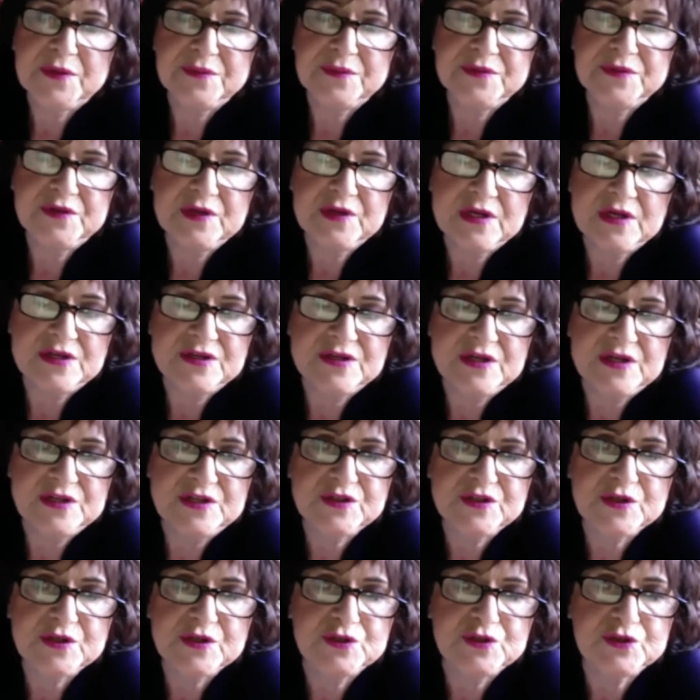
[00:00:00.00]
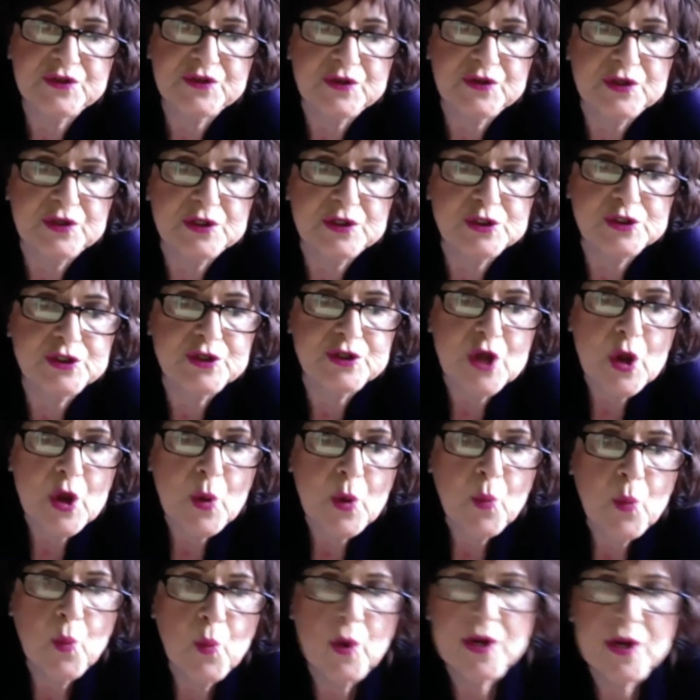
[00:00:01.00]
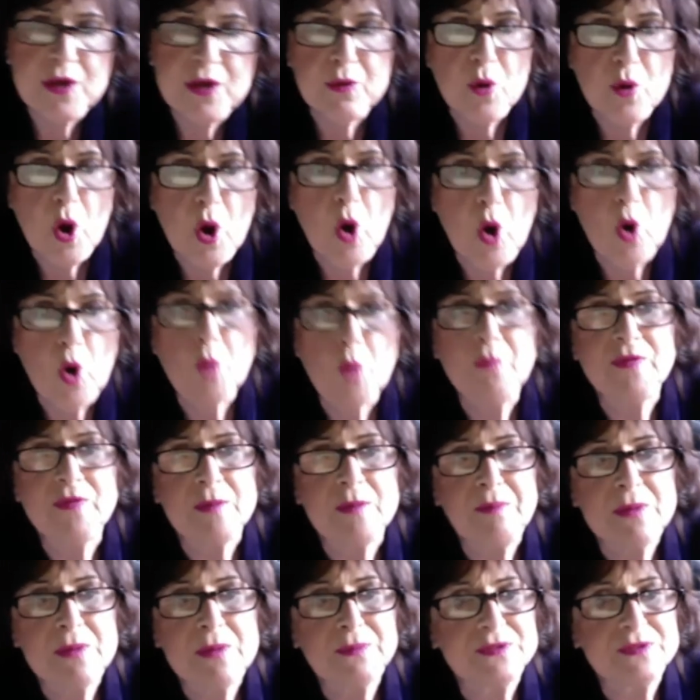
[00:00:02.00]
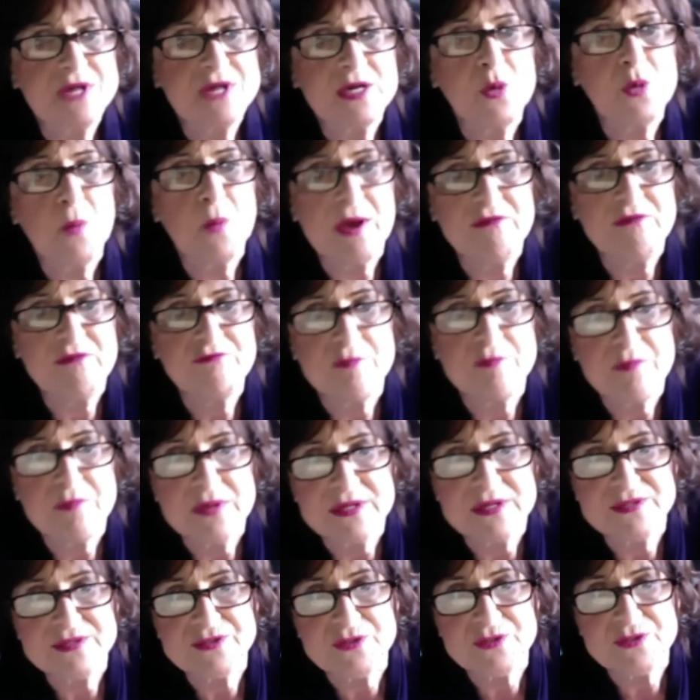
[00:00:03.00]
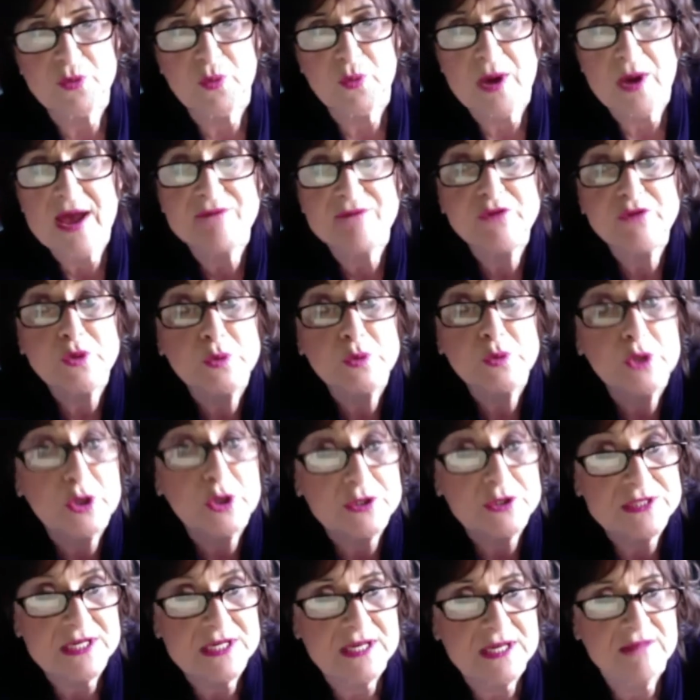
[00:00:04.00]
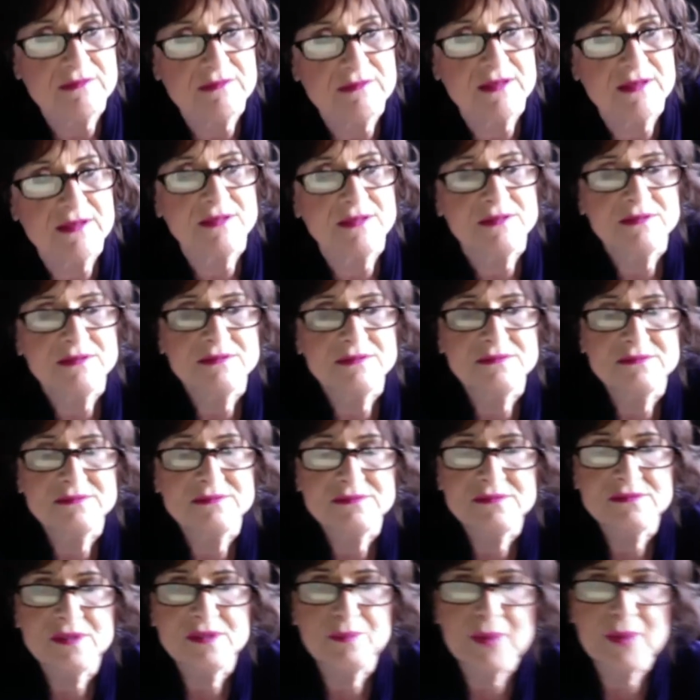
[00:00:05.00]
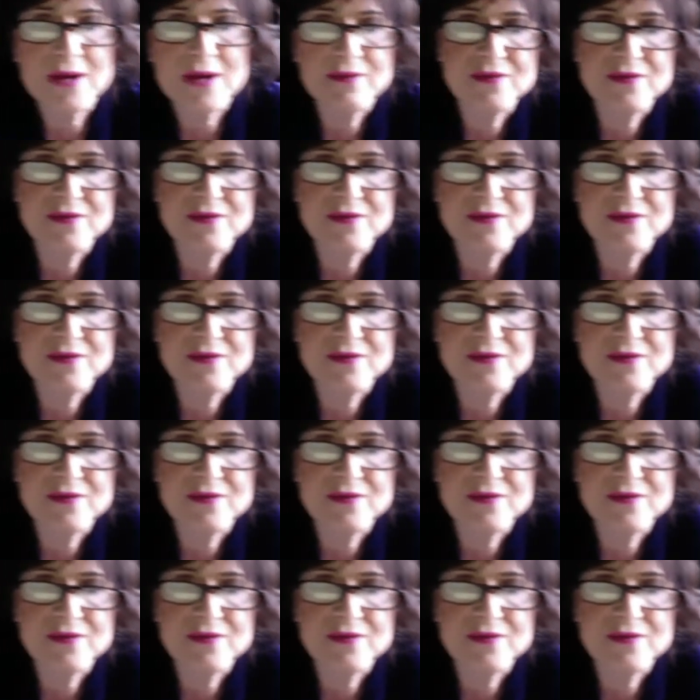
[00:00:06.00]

is concerned, what do you hope that people take away from this? Or have you learned anything about this?